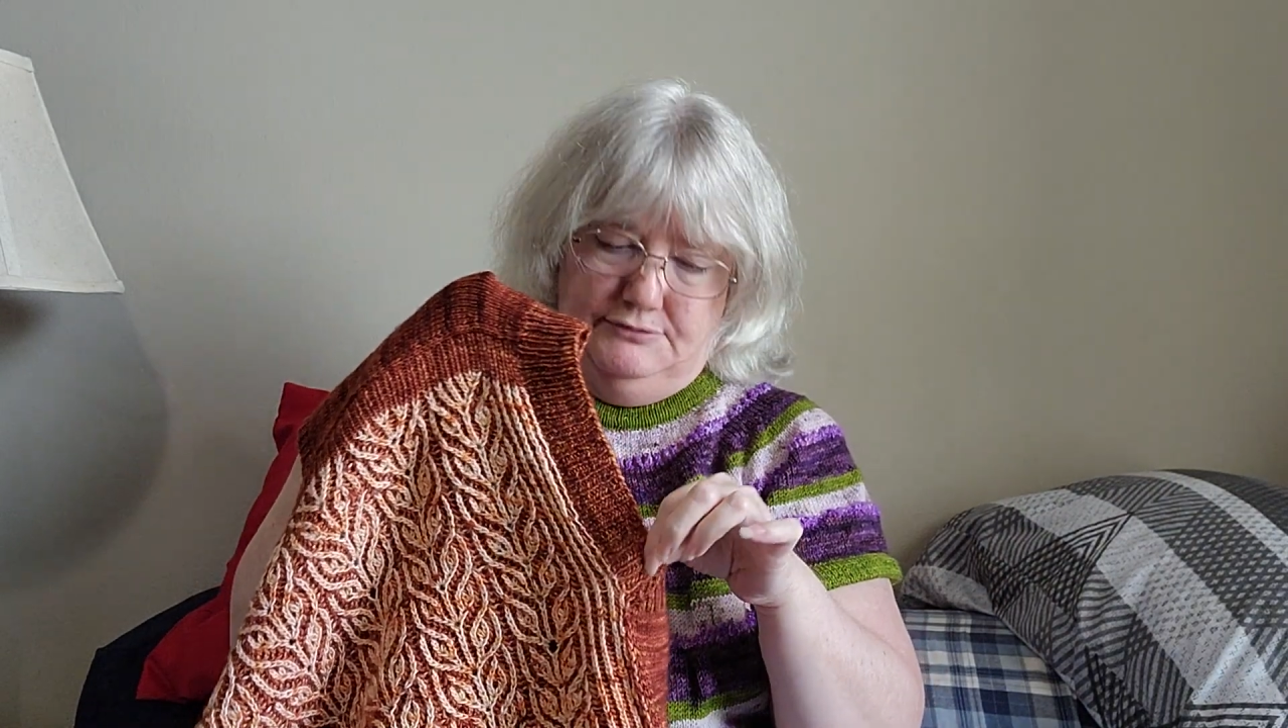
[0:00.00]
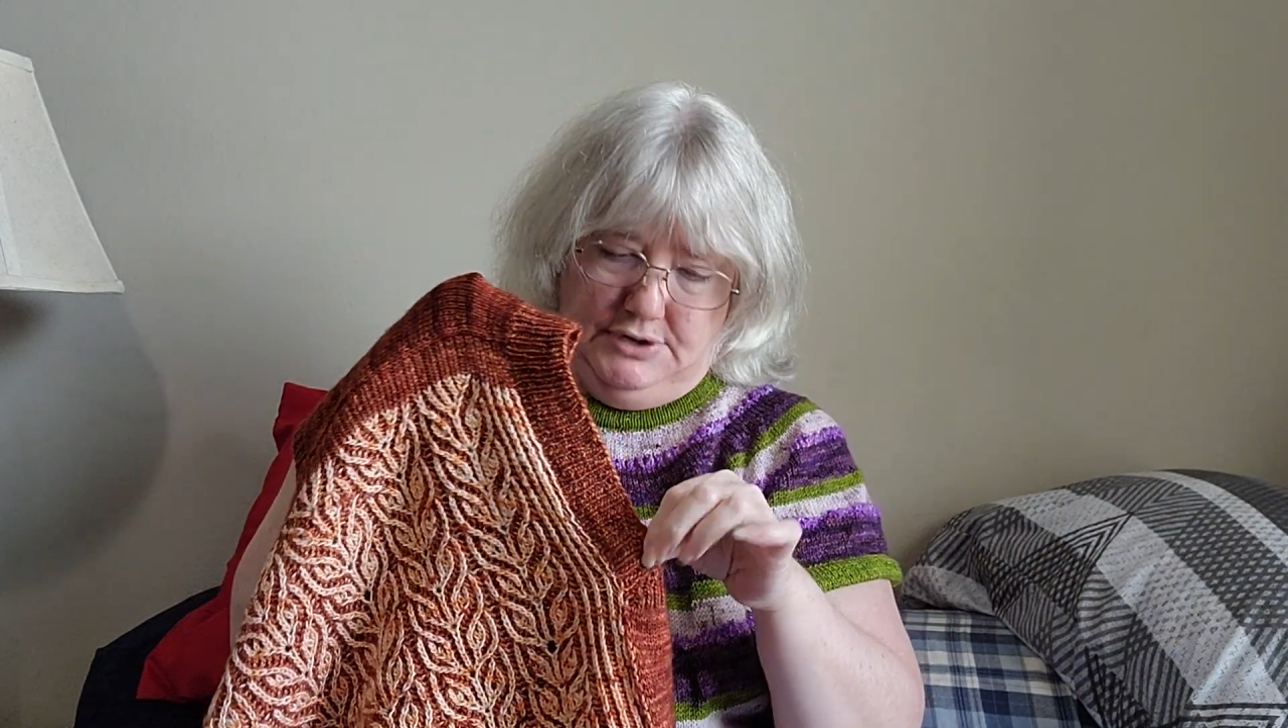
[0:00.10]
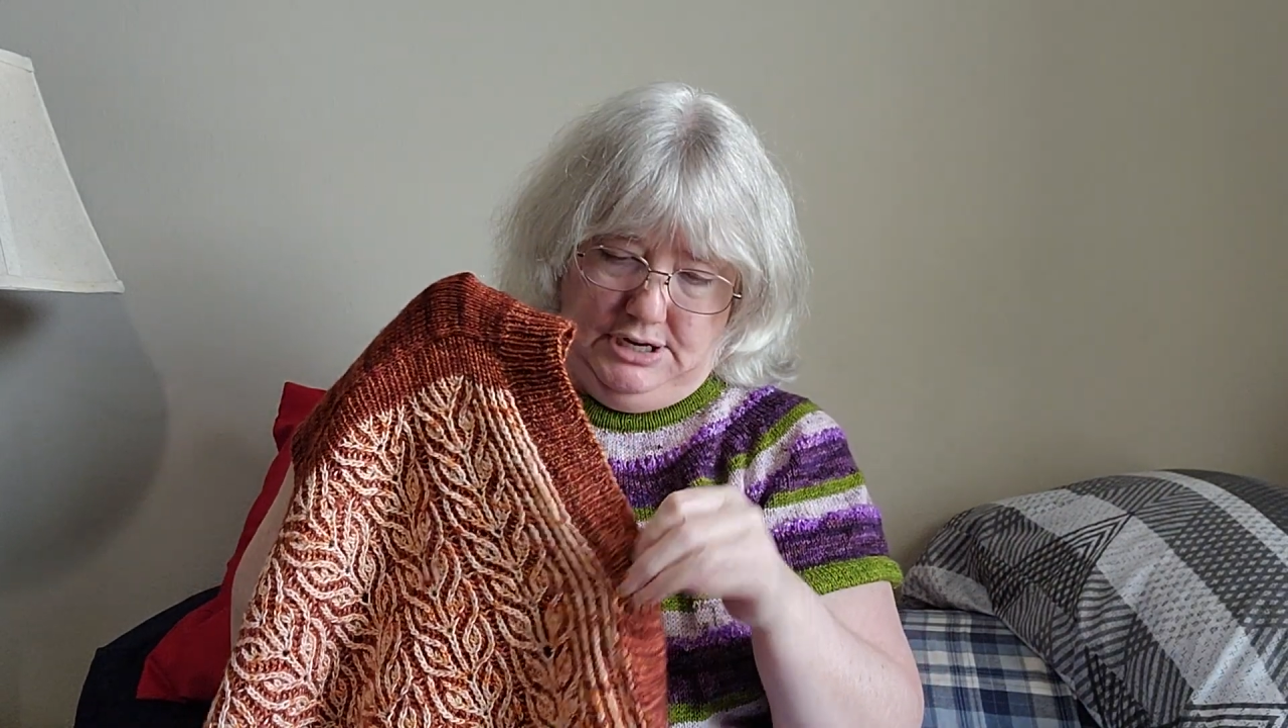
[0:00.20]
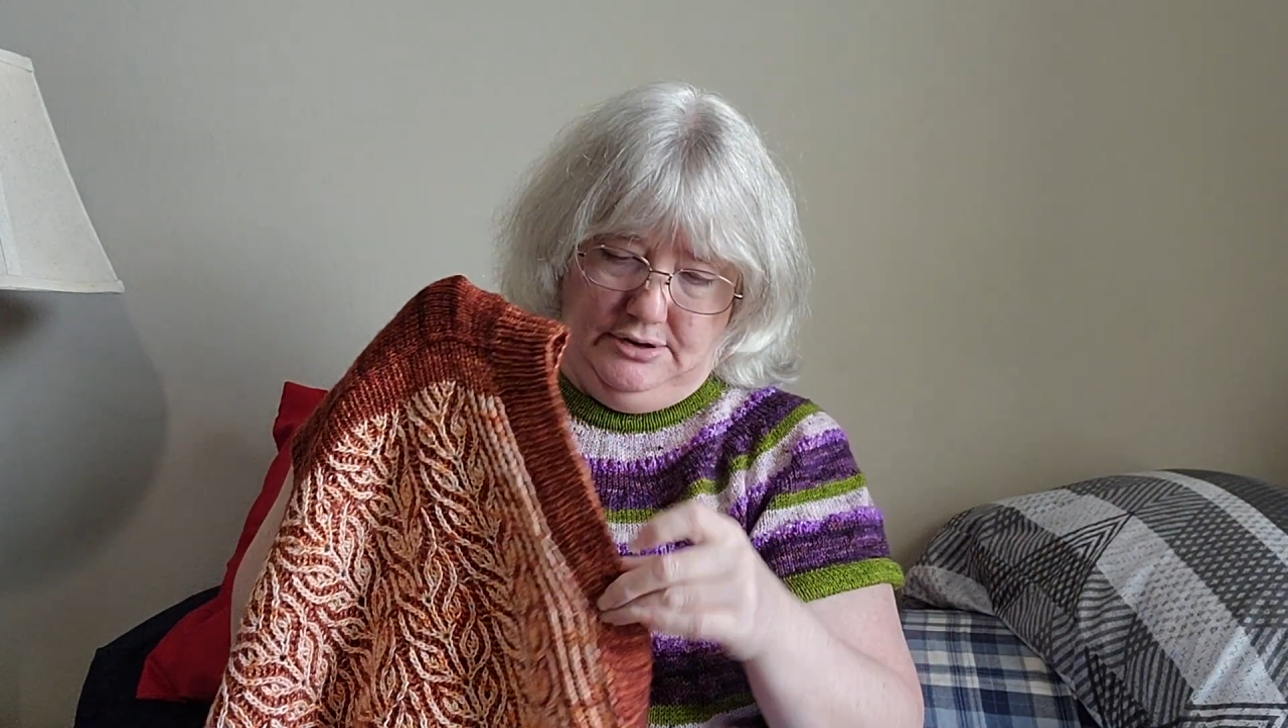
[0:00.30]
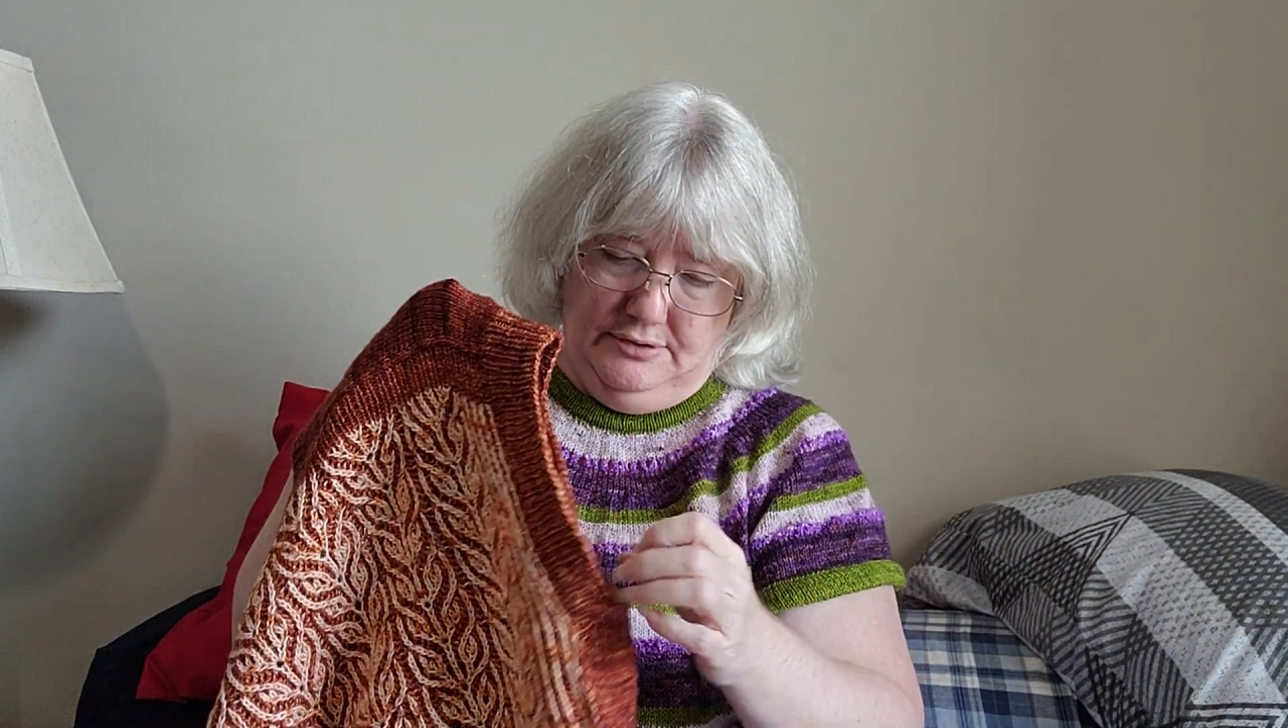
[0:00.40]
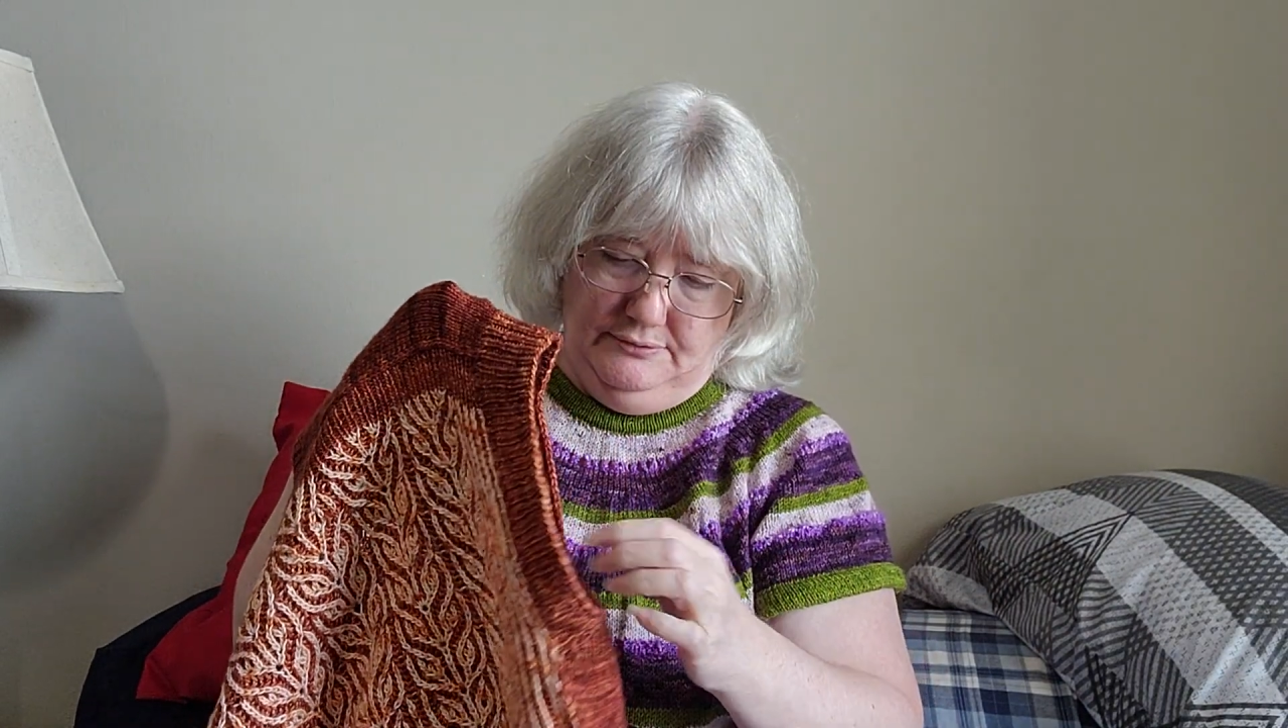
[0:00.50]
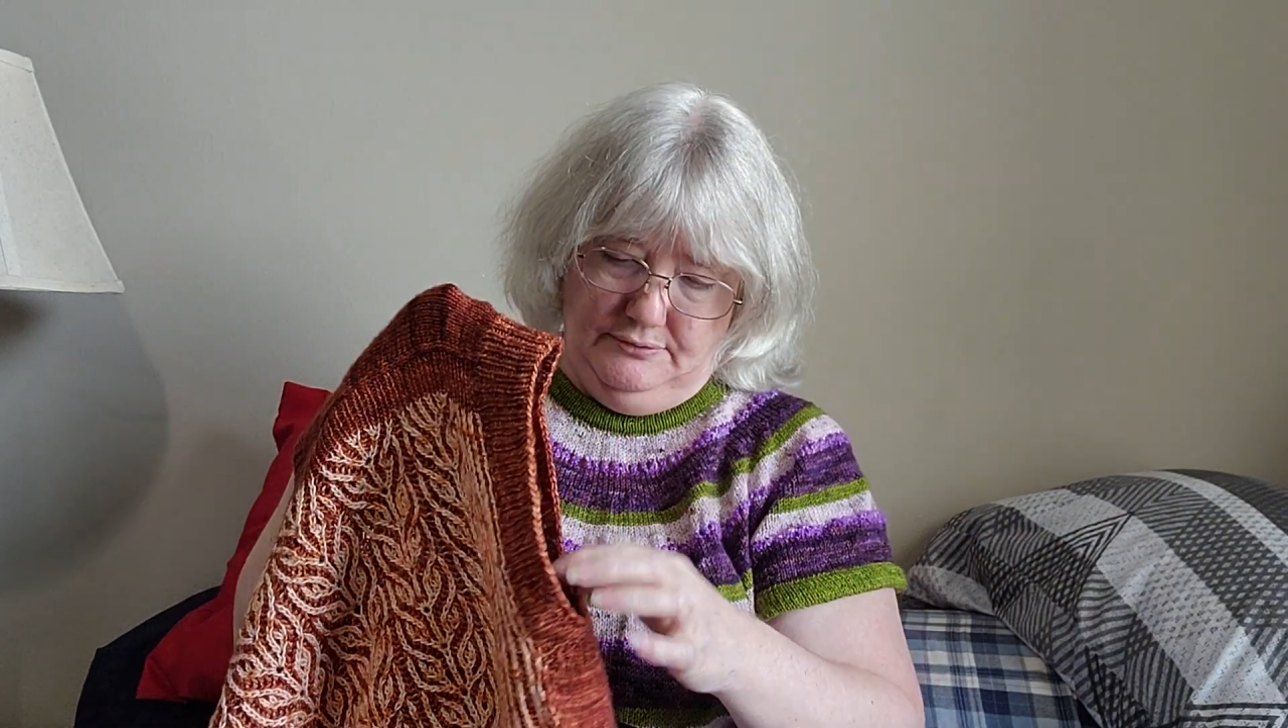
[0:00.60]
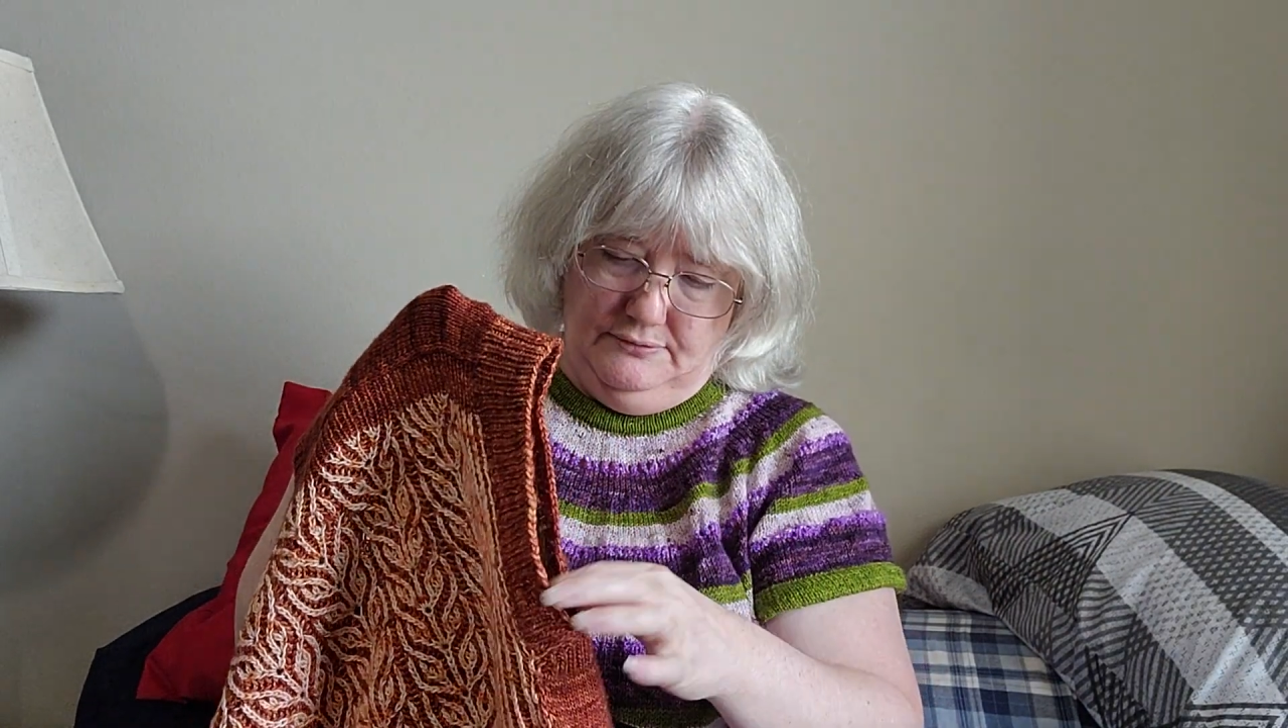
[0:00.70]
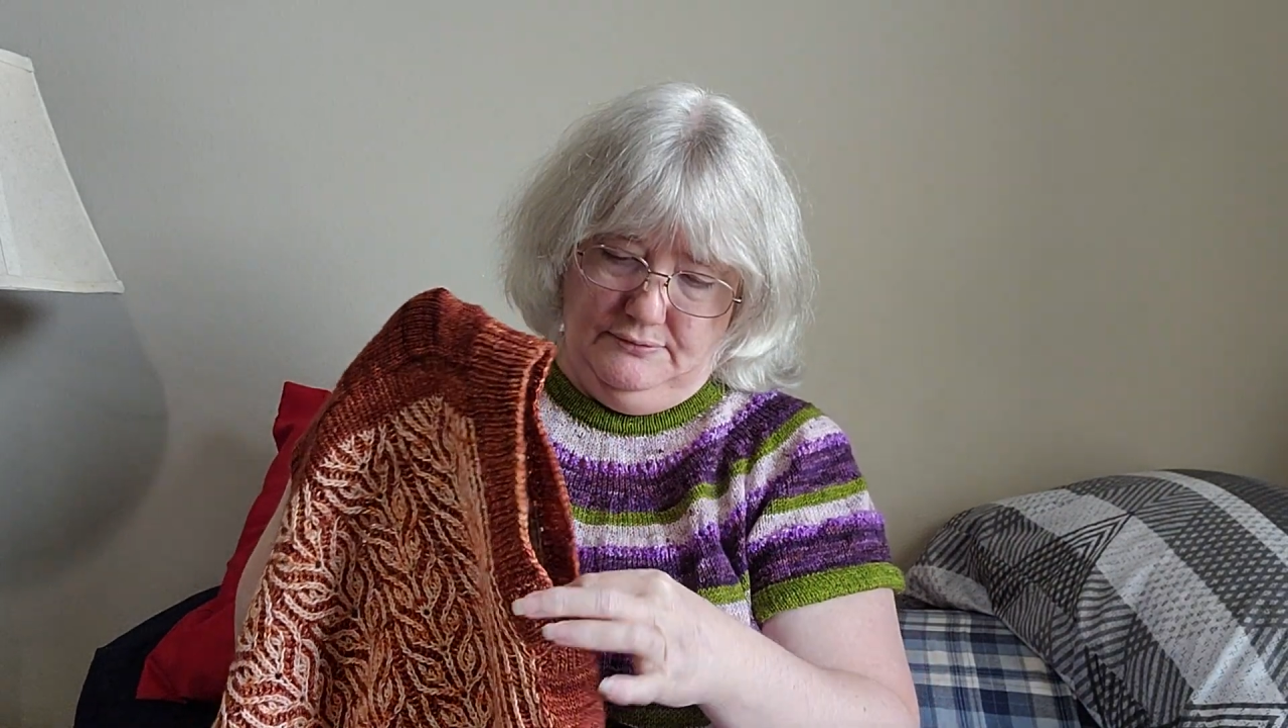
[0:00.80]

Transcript: bottom